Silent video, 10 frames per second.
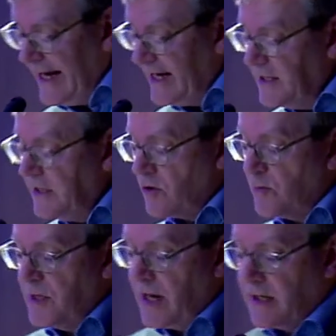Indeed, it could
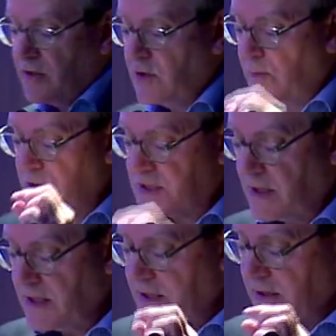be argued that
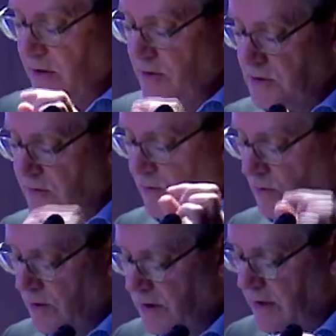precisely the use of the
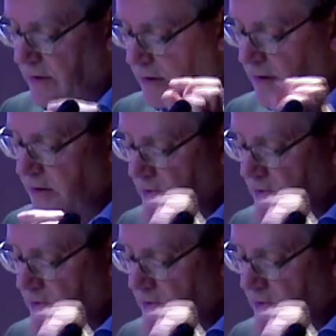word Derrida and the